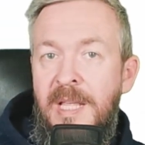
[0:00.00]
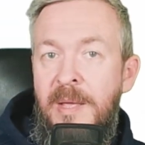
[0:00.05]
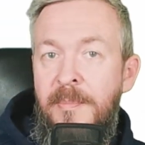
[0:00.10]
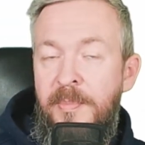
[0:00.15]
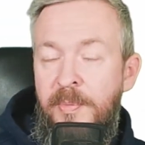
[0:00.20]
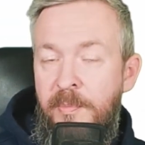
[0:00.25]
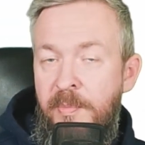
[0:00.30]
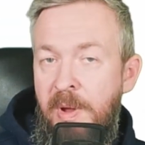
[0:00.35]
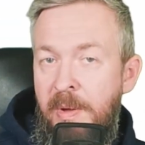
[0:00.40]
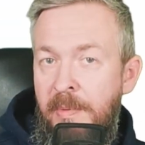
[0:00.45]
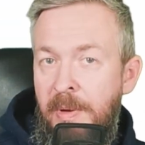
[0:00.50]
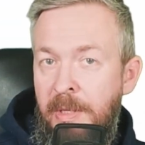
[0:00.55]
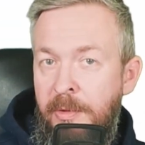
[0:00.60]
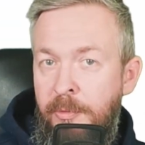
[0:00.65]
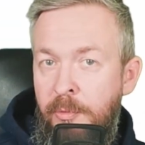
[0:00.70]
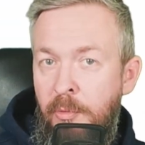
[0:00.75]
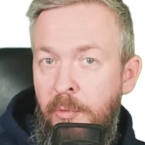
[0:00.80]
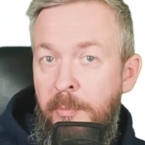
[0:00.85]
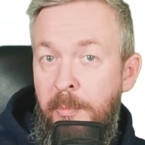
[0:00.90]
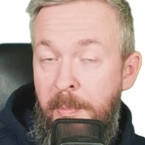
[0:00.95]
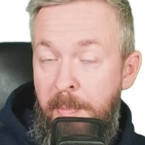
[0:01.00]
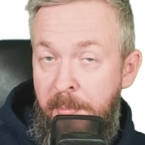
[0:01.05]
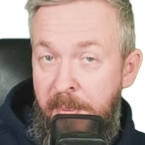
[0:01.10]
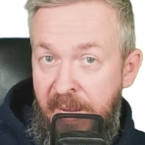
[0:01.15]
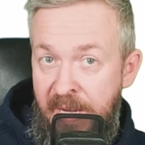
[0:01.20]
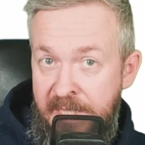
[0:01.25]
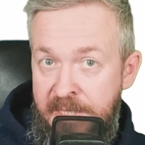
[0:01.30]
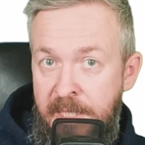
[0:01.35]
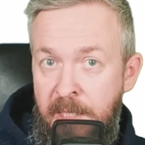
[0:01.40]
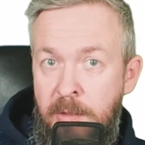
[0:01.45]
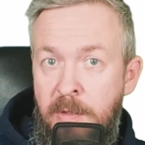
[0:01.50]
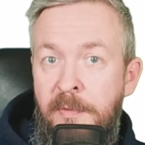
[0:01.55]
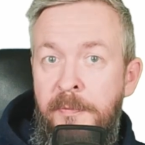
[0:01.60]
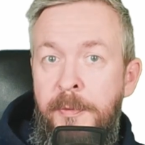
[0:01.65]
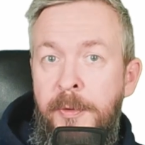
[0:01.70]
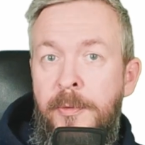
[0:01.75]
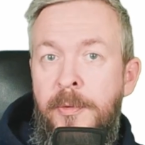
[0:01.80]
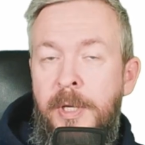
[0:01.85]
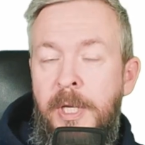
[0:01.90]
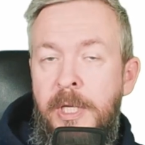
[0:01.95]
step, we will do basic
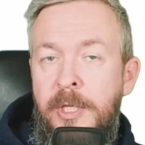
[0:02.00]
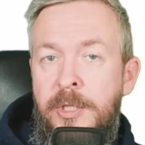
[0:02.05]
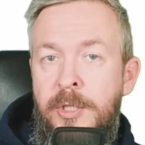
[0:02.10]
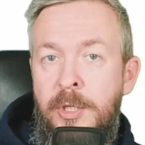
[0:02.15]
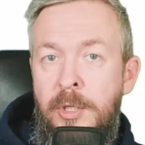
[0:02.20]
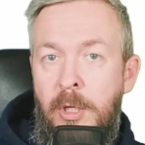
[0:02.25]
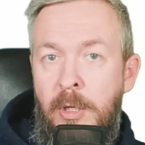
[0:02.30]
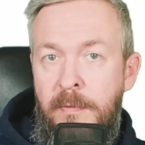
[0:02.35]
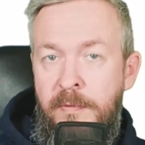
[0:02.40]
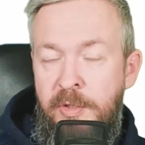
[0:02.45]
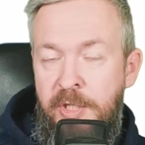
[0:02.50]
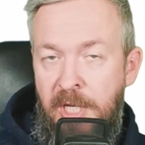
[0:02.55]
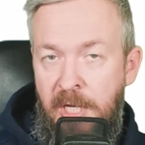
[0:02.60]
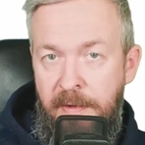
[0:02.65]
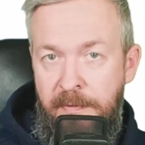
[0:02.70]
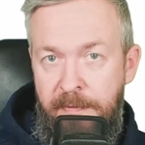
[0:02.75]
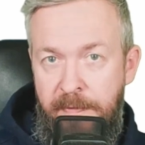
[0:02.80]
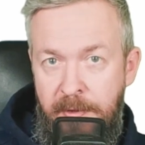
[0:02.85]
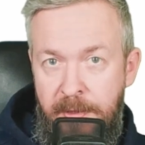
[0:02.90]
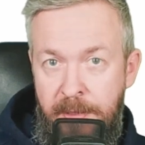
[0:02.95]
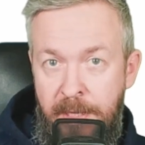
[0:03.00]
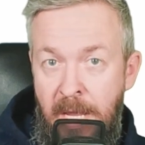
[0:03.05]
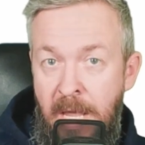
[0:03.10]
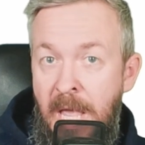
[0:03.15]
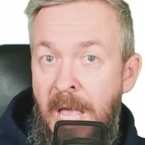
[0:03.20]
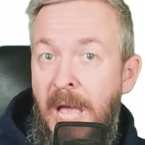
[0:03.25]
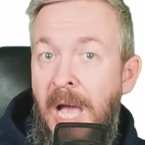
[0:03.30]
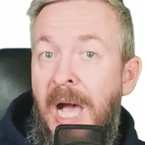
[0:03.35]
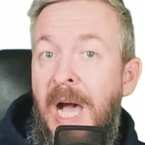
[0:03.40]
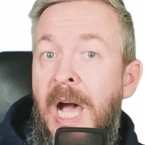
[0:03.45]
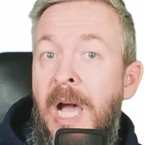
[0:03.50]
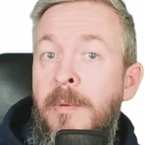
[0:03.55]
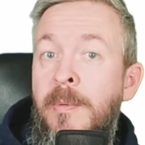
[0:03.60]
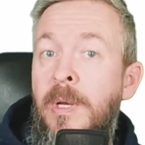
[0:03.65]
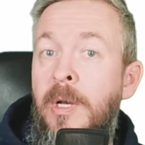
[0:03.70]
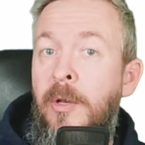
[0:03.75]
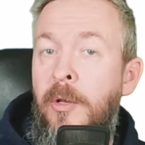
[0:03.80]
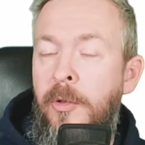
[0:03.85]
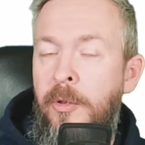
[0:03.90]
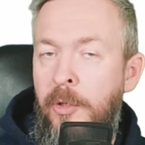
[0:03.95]
configuration of Jellyfin. I
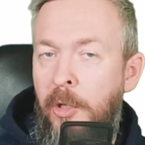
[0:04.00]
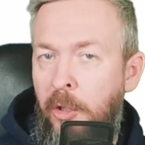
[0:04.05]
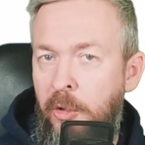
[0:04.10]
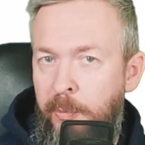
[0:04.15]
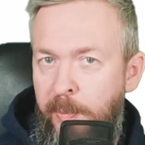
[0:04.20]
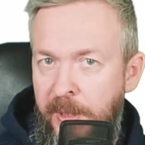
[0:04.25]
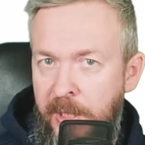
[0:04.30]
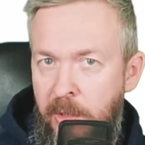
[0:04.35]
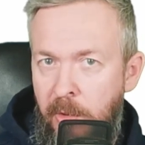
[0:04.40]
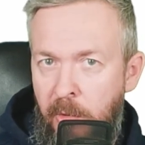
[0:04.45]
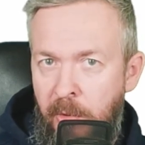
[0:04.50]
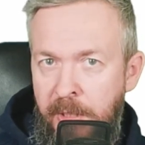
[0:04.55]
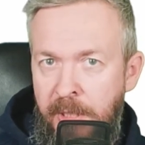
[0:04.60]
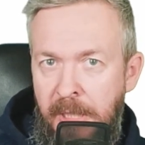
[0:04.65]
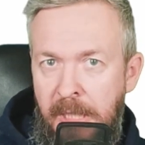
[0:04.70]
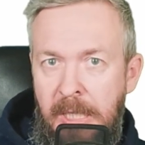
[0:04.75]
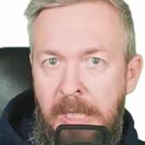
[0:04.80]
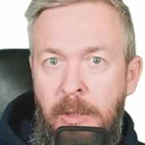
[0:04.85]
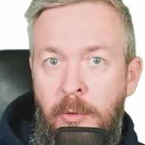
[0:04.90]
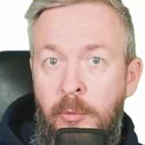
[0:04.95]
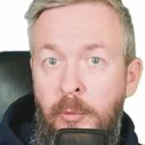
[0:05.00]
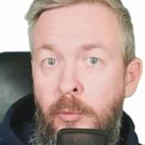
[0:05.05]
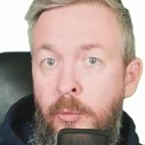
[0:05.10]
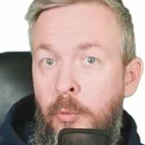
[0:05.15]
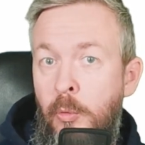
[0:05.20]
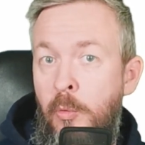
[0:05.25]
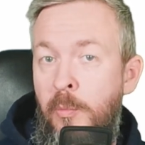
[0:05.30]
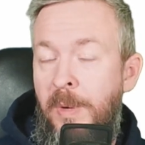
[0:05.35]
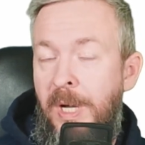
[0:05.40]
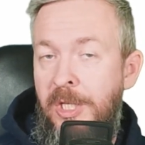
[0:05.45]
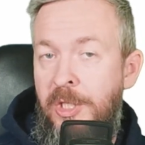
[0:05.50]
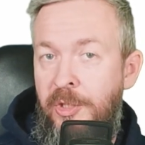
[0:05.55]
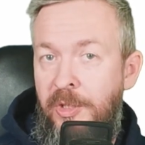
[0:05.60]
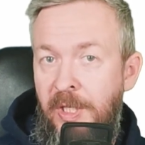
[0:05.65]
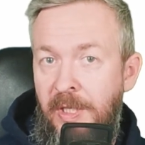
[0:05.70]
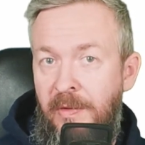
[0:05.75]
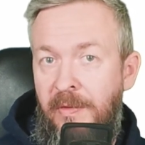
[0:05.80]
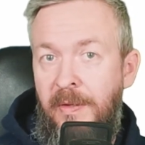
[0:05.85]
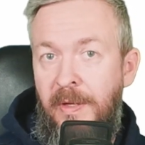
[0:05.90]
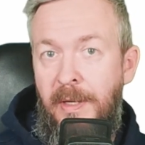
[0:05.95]
will not be going into too much
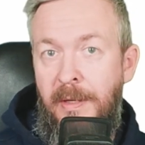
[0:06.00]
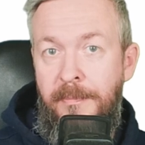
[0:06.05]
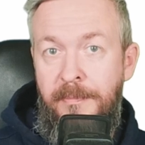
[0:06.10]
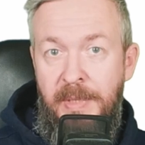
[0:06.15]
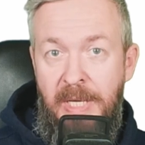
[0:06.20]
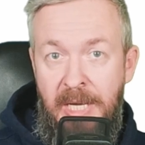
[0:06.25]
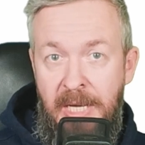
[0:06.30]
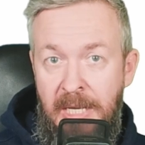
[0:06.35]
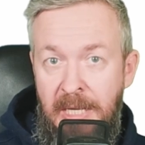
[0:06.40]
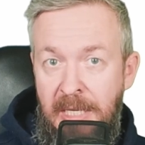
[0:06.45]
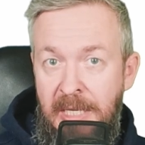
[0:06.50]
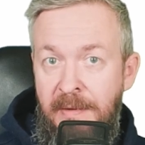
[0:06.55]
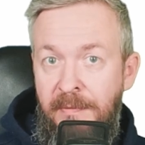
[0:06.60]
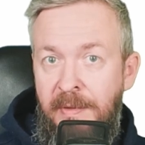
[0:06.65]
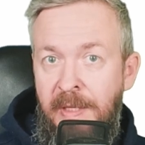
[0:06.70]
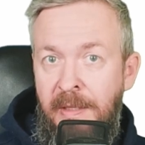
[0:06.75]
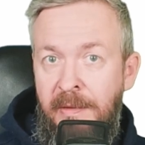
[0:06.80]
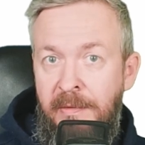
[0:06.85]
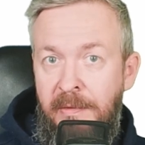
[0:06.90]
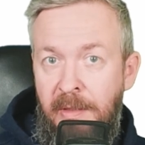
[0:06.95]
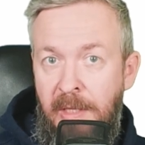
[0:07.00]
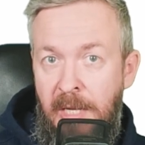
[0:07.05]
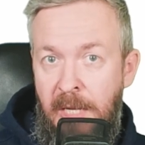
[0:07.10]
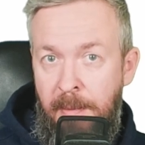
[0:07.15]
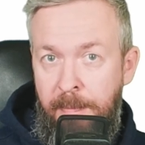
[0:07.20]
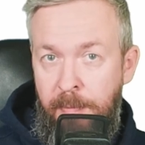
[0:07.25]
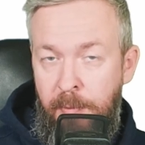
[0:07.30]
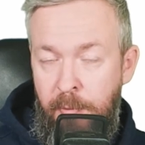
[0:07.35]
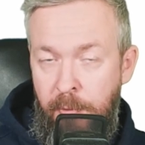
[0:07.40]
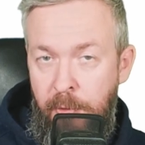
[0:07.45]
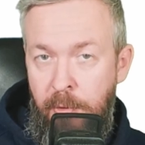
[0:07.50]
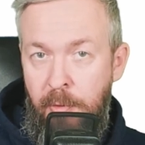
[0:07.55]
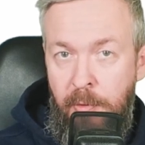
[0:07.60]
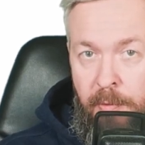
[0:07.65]
detail. I leave that up to